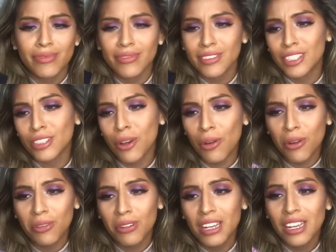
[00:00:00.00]

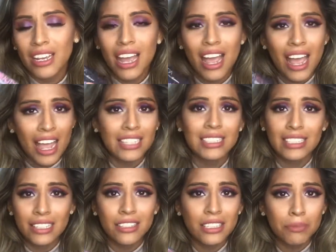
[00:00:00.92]
So I
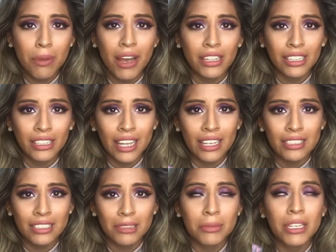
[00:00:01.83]
see this palette
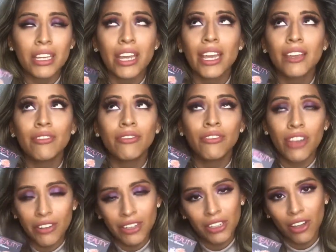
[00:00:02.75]
lasting me a
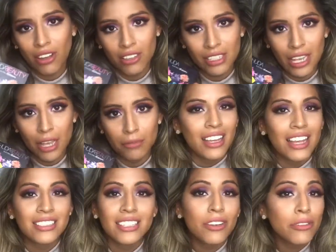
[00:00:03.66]
very long time. I
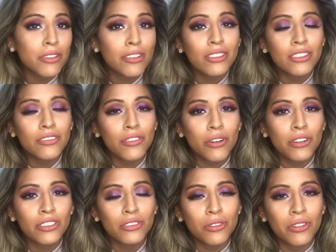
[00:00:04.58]
say go to the Sephora
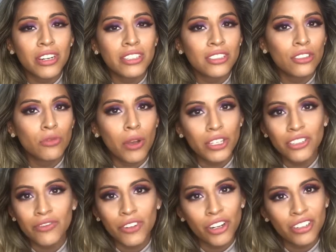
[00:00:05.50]
store and swatch
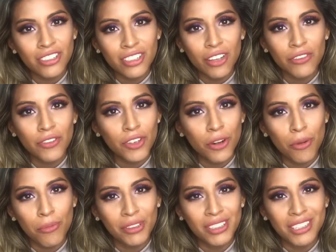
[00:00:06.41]
it for yourself if you
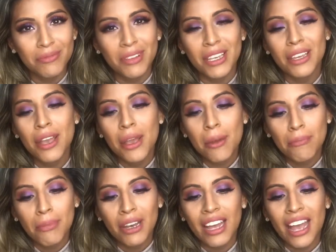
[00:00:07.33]
don't believe me,
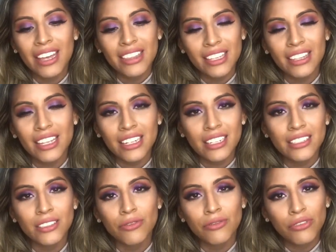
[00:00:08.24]
but I think that it is
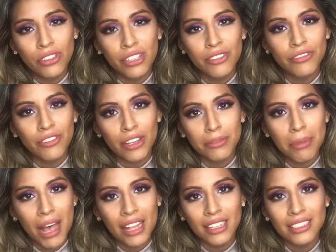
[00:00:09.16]
a really fun
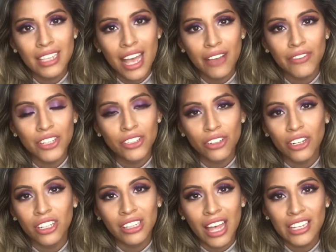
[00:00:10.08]
palette to have in your
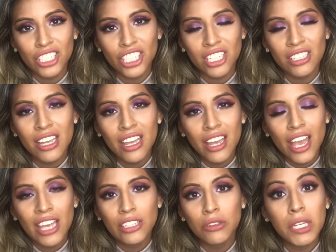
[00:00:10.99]
collection,
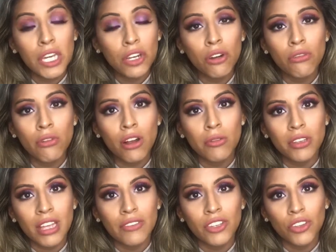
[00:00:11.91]
and you can't go wrong with
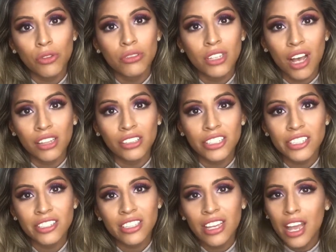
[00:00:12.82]
having those
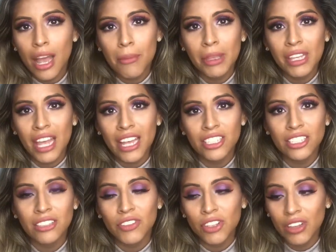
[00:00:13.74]
colors. I mean, I
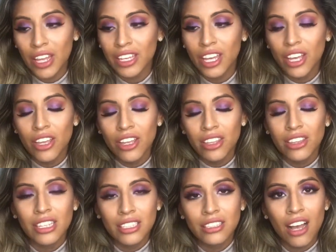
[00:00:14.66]
just feel like
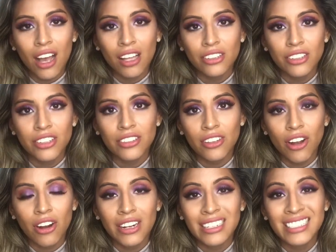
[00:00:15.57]
these colors
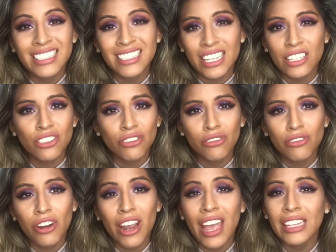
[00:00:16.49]
are essential
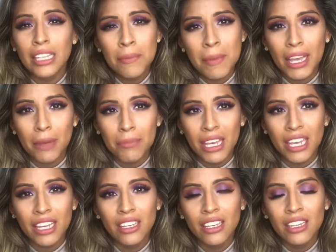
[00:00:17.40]
for any makeup
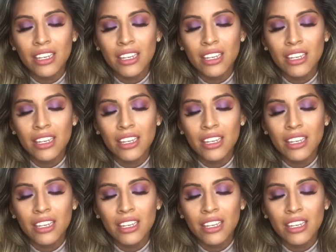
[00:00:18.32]
kit.